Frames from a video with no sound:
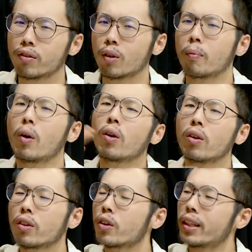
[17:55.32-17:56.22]
From
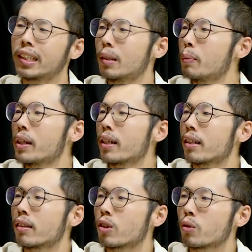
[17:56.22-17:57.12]
all your
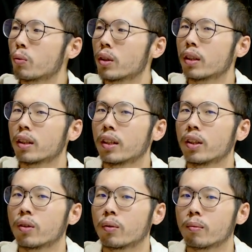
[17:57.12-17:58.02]
experience, you
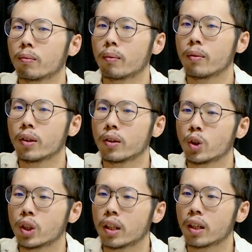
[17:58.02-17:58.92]
know, we can
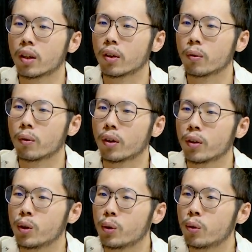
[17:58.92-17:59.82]
share what
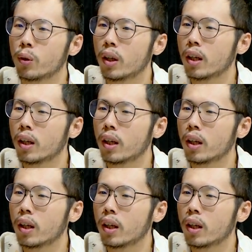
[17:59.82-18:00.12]
you